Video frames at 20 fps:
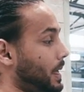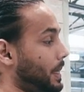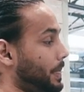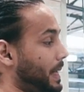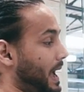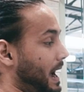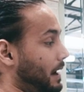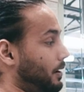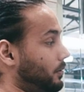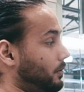
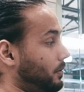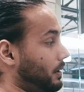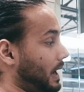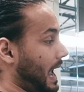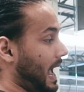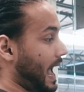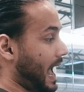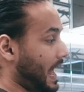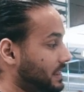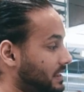that
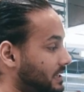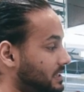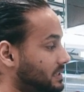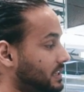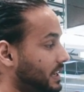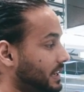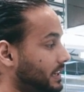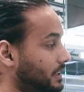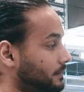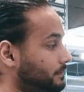had this
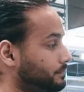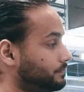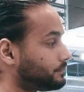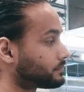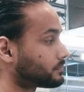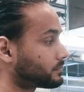site,